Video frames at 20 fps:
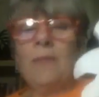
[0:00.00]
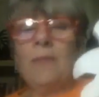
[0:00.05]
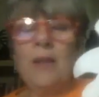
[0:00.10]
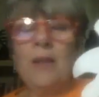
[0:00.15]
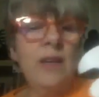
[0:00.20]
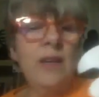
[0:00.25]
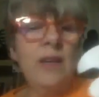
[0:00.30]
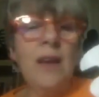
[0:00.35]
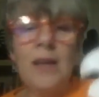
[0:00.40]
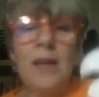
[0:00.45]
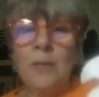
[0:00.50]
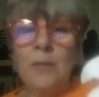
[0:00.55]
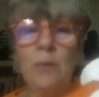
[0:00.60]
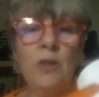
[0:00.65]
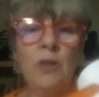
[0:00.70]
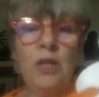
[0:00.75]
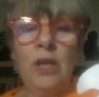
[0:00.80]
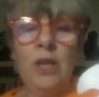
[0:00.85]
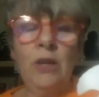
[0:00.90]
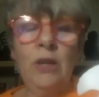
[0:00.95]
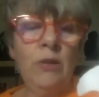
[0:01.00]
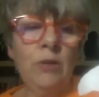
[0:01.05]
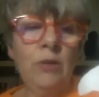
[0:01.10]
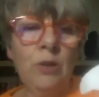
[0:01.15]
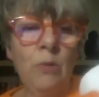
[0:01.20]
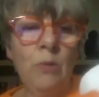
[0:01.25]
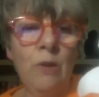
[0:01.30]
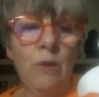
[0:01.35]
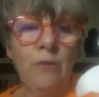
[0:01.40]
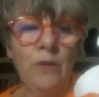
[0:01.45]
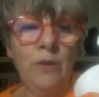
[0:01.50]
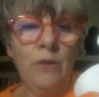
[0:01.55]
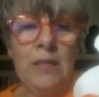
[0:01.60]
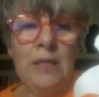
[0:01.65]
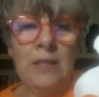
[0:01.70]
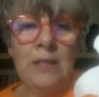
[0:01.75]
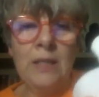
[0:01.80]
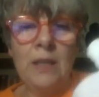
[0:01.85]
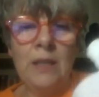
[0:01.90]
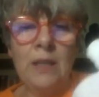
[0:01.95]
nice project you can do over
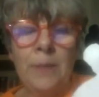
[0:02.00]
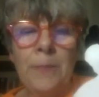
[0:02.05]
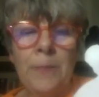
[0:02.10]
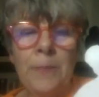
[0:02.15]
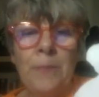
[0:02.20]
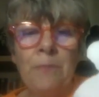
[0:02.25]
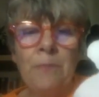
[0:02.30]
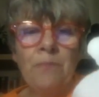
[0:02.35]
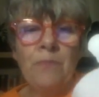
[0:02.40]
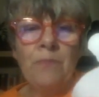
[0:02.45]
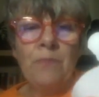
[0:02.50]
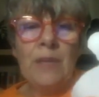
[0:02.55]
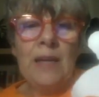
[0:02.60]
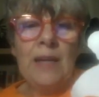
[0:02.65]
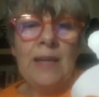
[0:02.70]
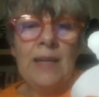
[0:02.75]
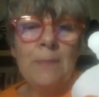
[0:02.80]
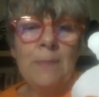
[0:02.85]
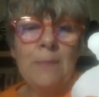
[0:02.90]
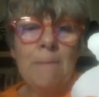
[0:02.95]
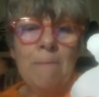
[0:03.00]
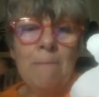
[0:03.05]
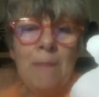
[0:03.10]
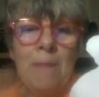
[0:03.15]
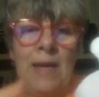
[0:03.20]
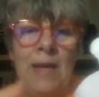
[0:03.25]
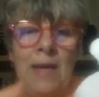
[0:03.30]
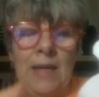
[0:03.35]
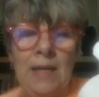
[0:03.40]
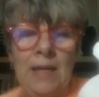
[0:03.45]
Easter is make